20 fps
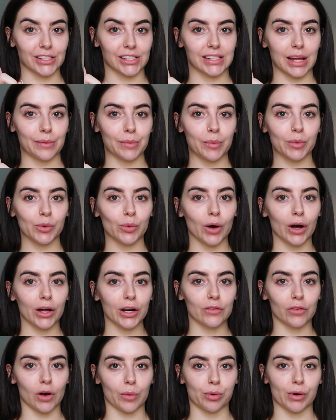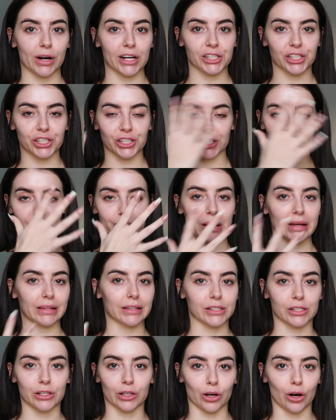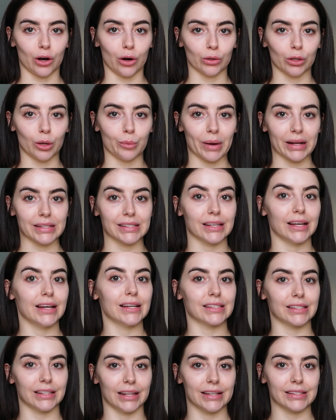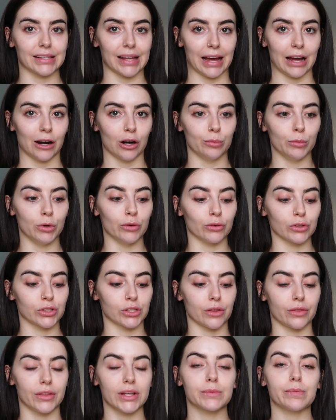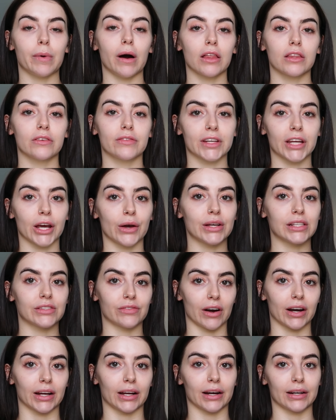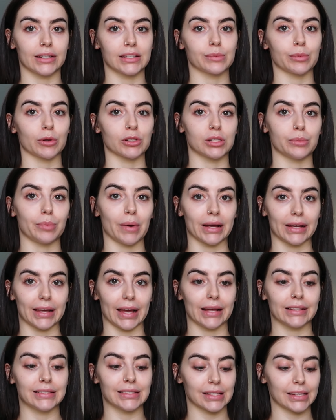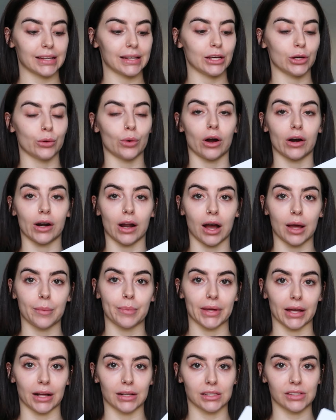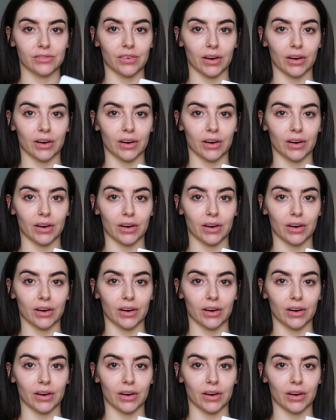right, step number one of Operation Just Make This Look a Whole Lot Better is laser hair removal. So this part of the video is very kindly sponsored by Kenzzi, who are an IPL